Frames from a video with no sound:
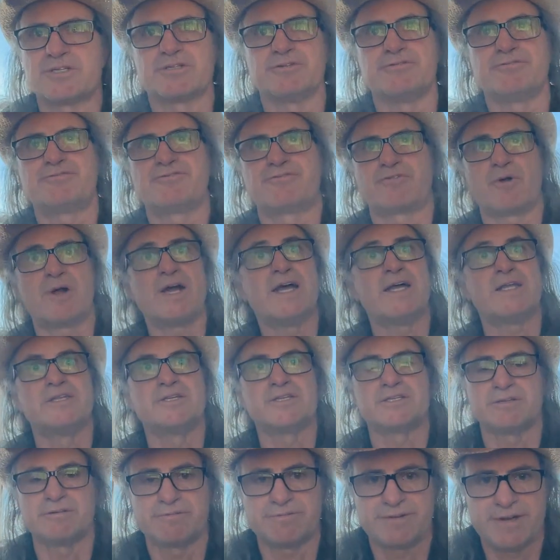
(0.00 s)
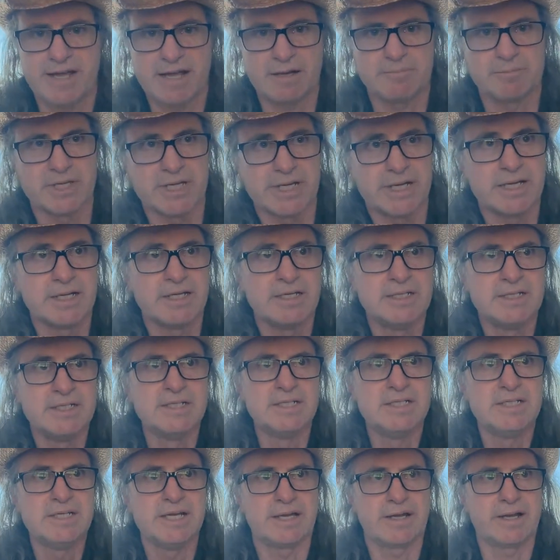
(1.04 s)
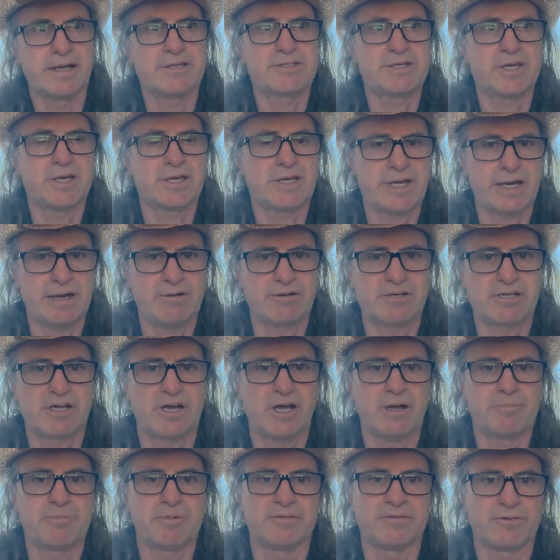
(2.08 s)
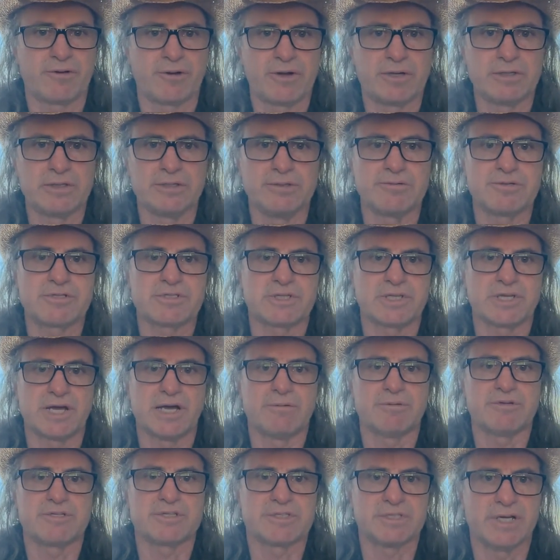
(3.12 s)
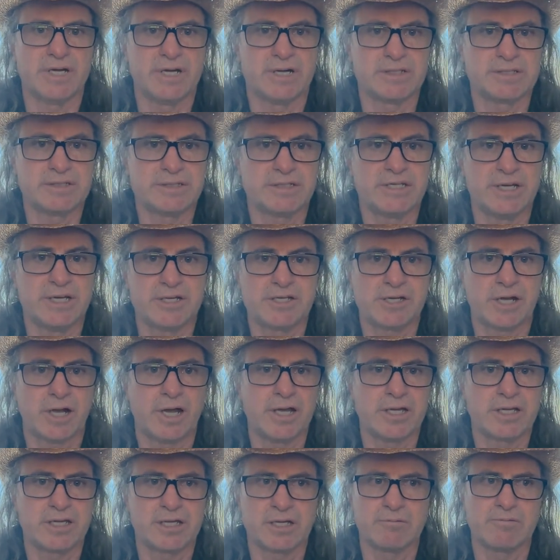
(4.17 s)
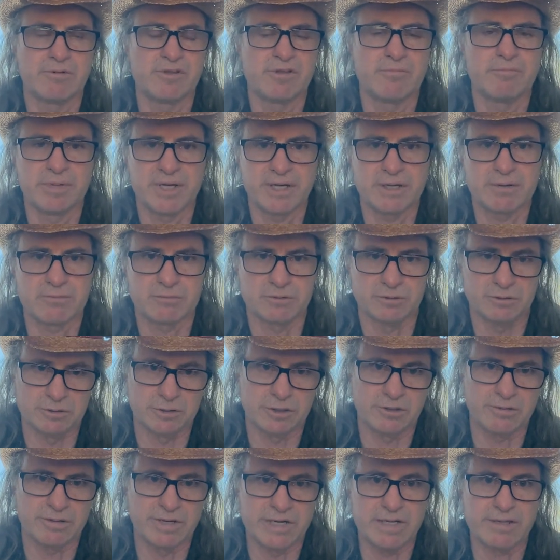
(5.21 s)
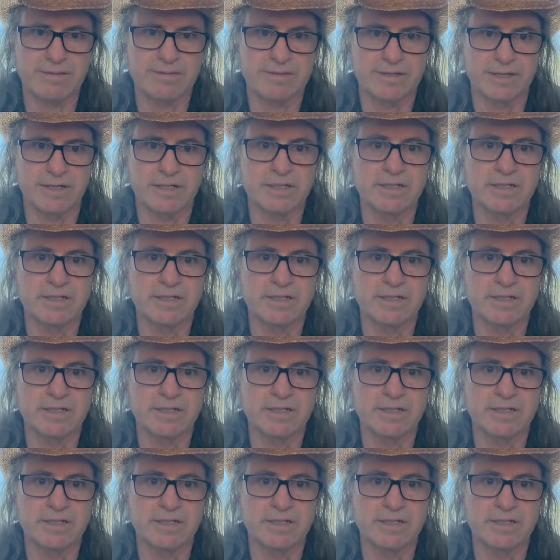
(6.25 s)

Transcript: of friends and family. And I say couch hopping very loosely. I was not hitchhiking with a bedroll or anything,